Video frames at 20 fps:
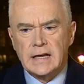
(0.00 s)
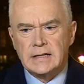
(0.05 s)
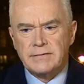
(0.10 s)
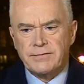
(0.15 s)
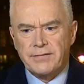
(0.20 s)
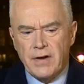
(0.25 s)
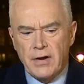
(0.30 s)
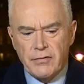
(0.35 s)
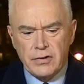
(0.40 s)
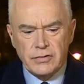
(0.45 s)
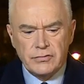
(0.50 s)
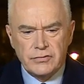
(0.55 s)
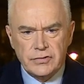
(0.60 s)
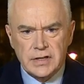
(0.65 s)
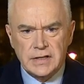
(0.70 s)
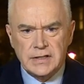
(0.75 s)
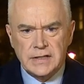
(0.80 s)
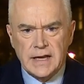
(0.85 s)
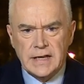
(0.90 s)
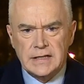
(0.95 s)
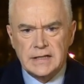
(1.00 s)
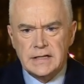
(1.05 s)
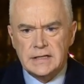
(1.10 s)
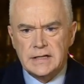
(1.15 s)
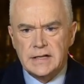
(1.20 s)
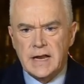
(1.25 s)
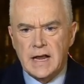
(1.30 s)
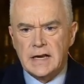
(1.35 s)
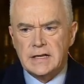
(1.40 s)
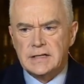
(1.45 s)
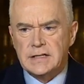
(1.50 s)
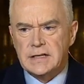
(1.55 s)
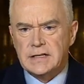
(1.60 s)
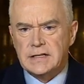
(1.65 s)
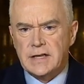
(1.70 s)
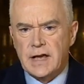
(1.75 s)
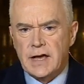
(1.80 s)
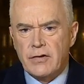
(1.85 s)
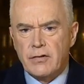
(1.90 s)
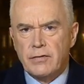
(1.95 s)
and very interesting to get his
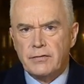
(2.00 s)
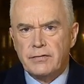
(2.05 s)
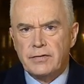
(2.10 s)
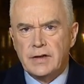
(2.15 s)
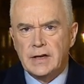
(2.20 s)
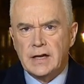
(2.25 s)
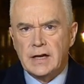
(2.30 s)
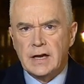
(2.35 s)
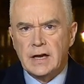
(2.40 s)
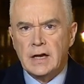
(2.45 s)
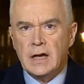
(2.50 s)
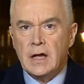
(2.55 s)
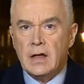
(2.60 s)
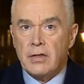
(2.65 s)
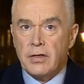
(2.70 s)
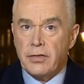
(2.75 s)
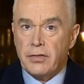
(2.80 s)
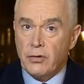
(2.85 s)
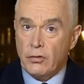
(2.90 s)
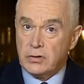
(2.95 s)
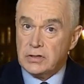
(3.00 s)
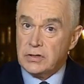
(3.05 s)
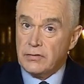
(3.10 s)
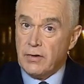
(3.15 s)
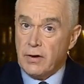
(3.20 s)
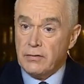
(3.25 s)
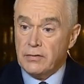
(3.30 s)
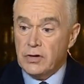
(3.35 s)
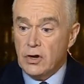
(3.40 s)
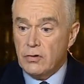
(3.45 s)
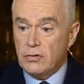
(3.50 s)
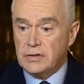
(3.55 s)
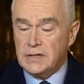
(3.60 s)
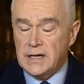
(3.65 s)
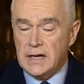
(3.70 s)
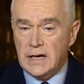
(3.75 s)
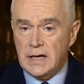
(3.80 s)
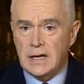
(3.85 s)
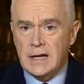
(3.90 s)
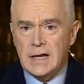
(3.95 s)
analysis there of the thoughts around no
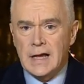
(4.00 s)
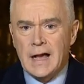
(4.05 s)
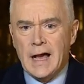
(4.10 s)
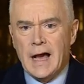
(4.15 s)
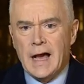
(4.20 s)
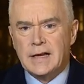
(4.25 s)
deal,